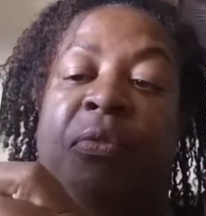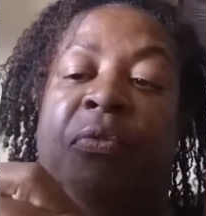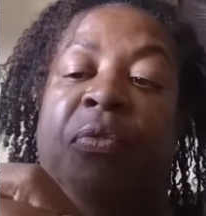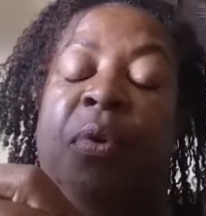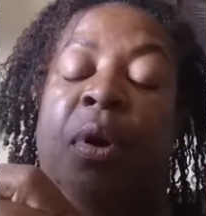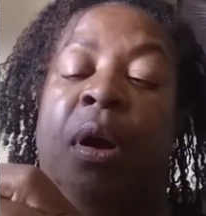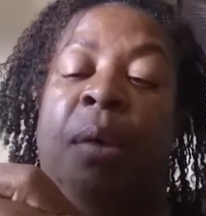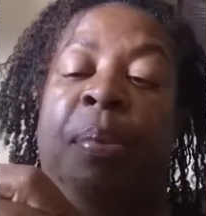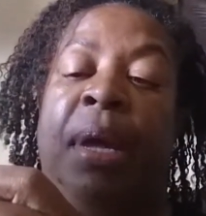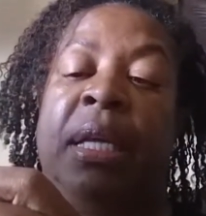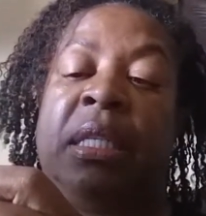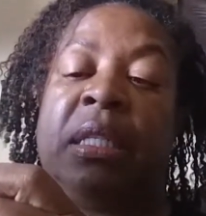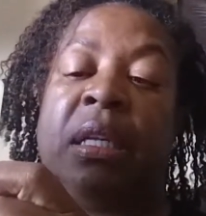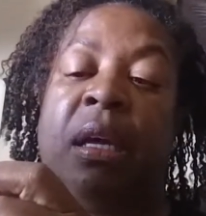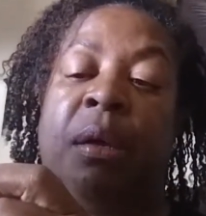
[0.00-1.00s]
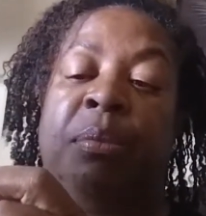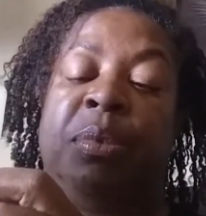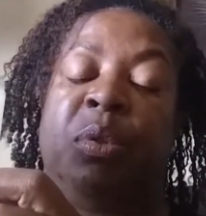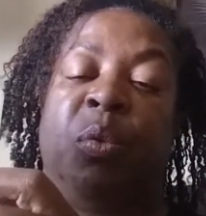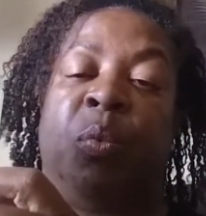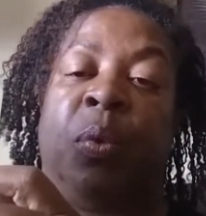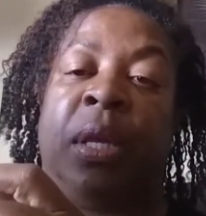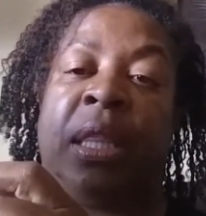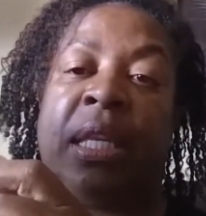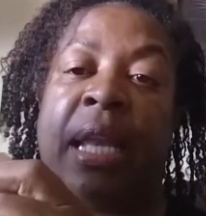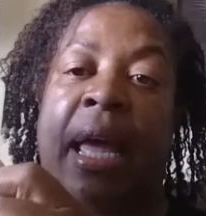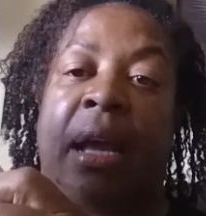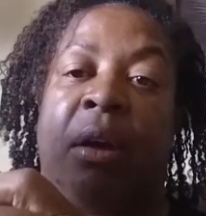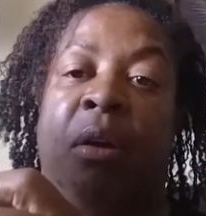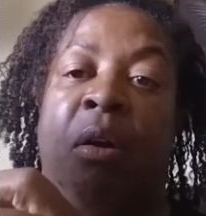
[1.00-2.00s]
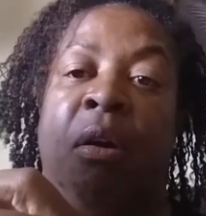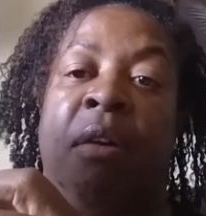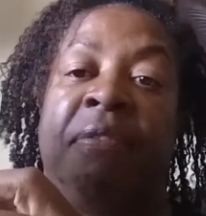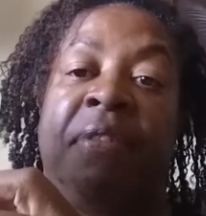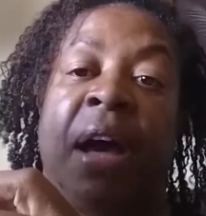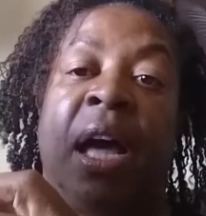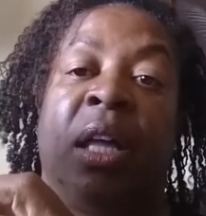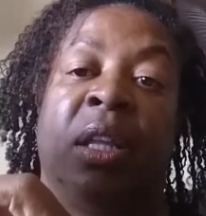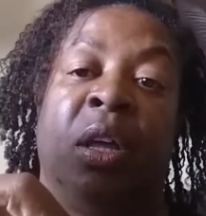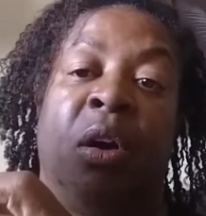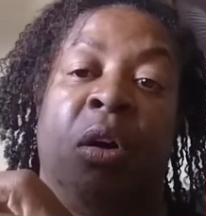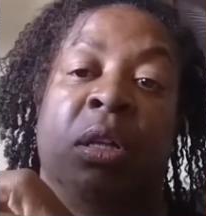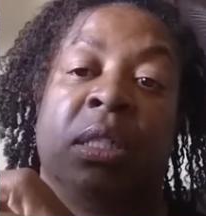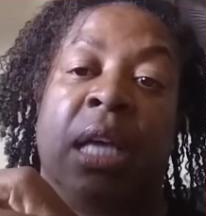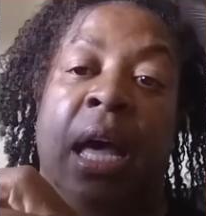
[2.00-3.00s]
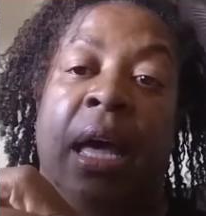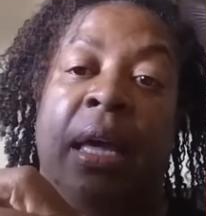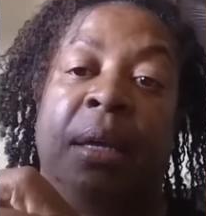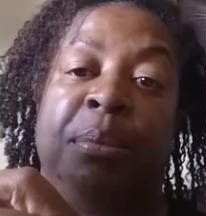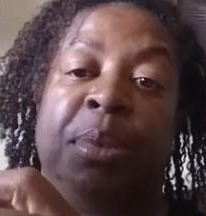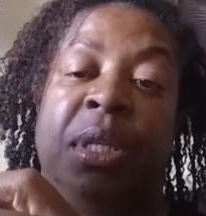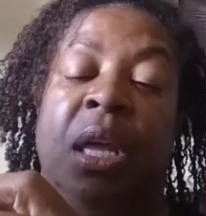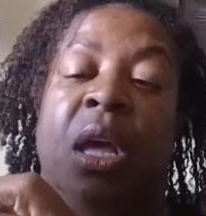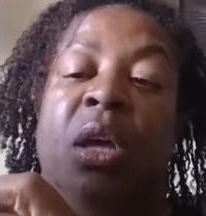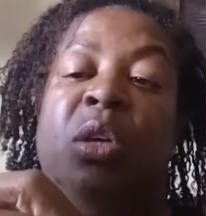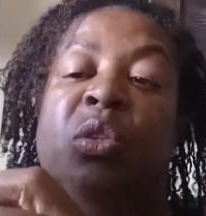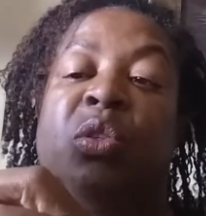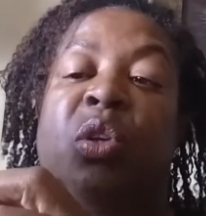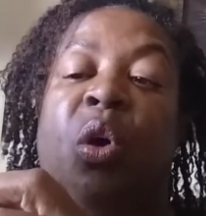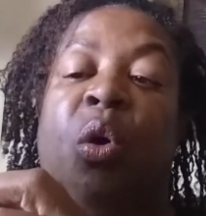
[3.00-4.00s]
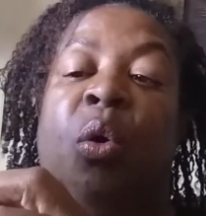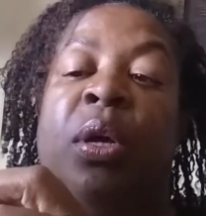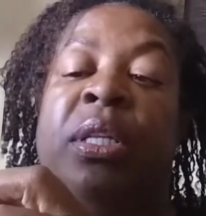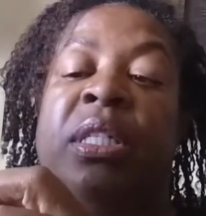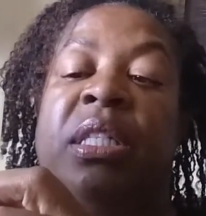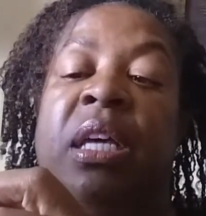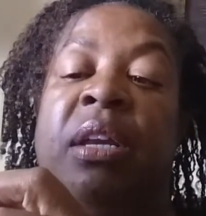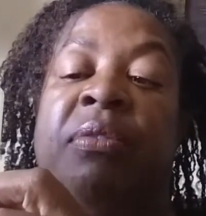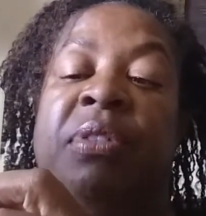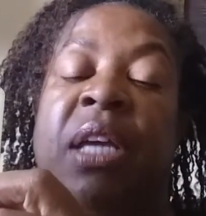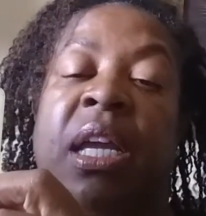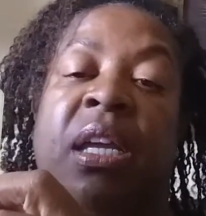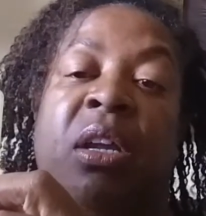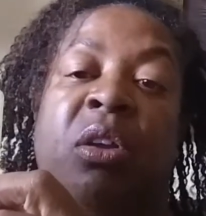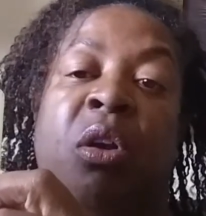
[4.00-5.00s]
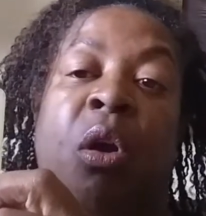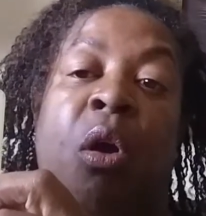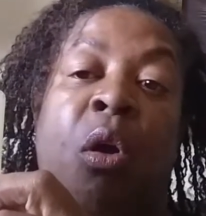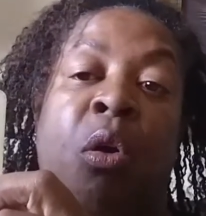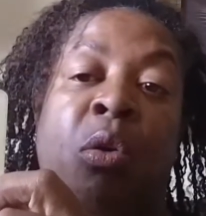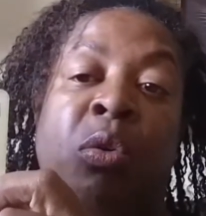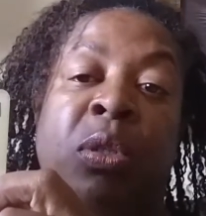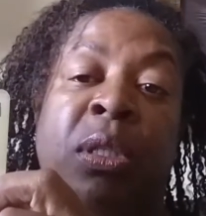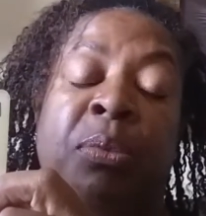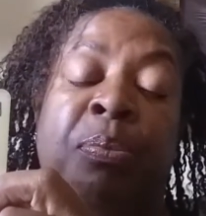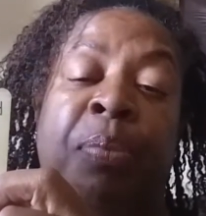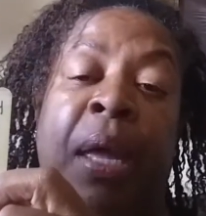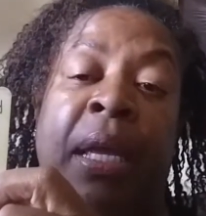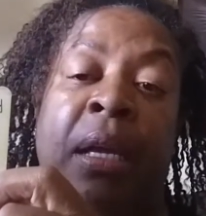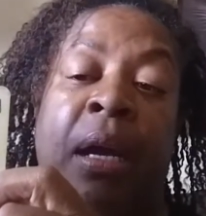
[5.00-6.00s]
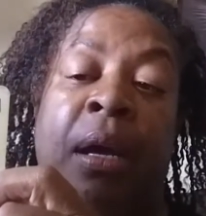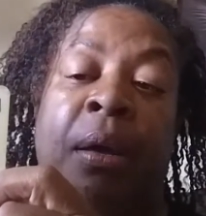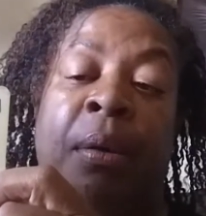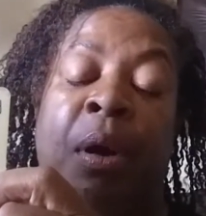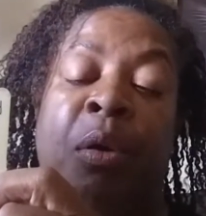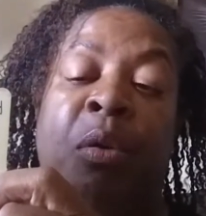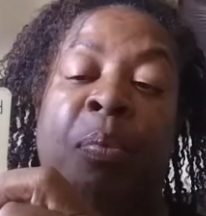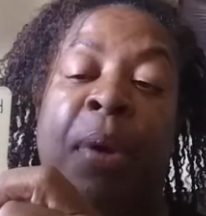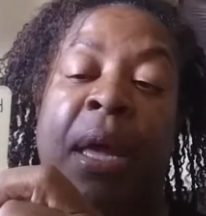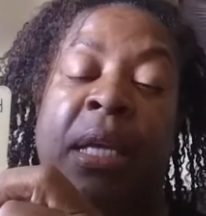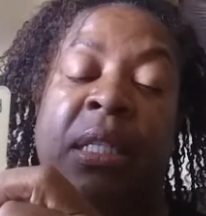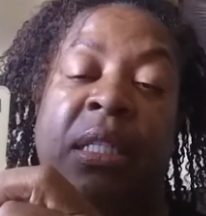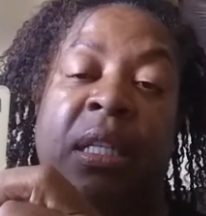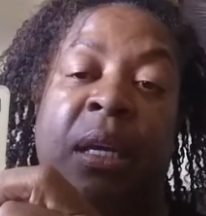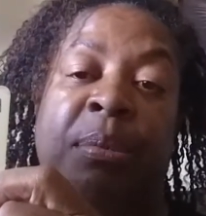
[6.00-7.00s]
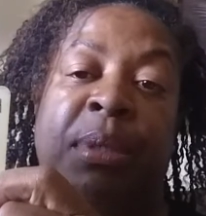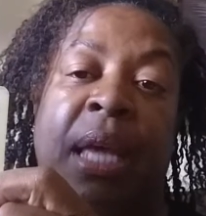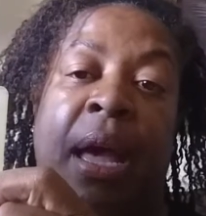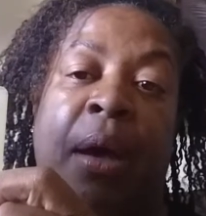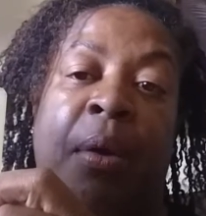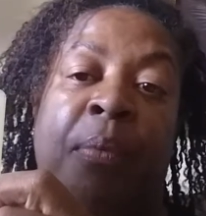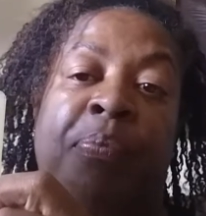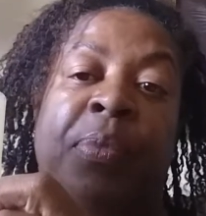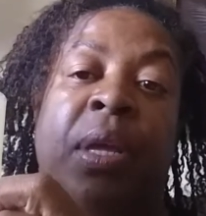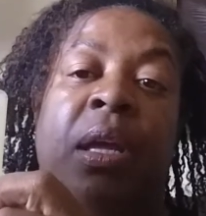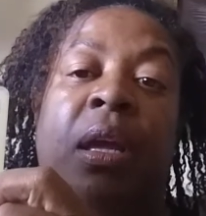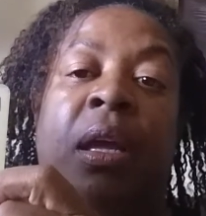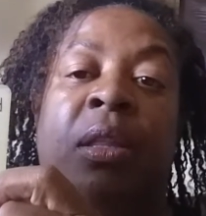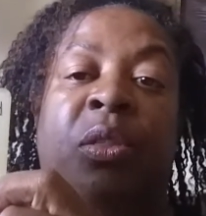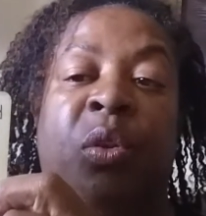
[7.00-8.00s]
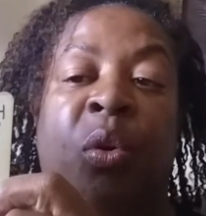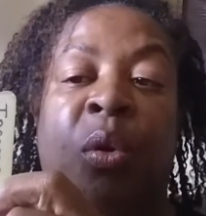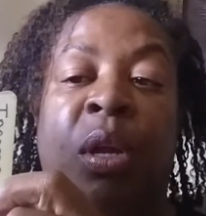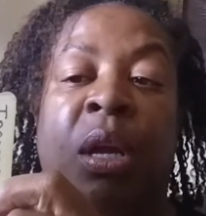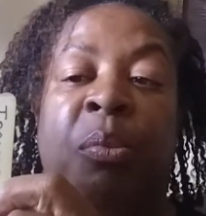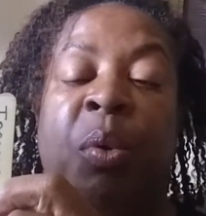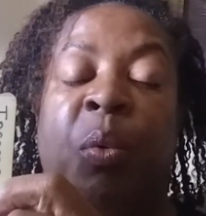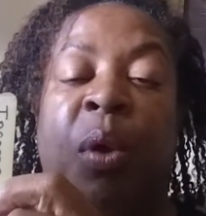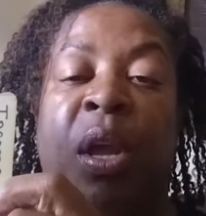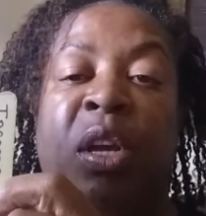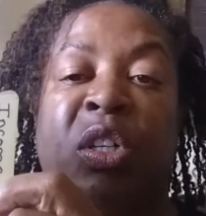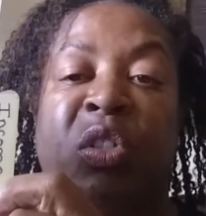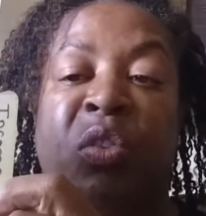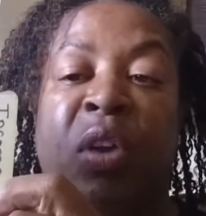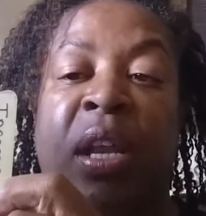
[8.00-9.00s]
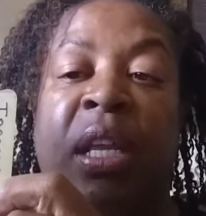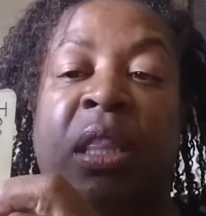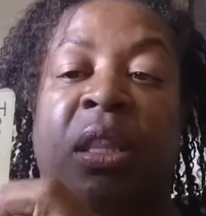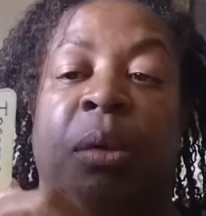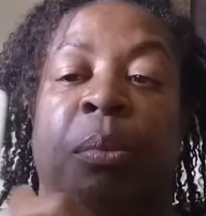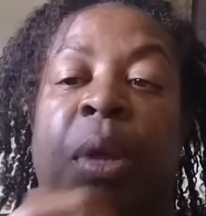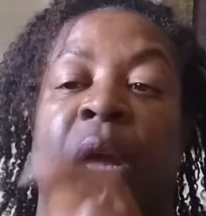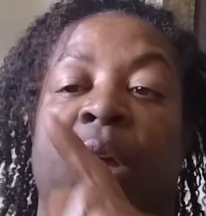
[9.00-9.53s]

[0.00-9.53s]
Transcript: for pay stubs with NACA on file at all times. So instead of taking your old pay stubs out and throwing them away or shredding them,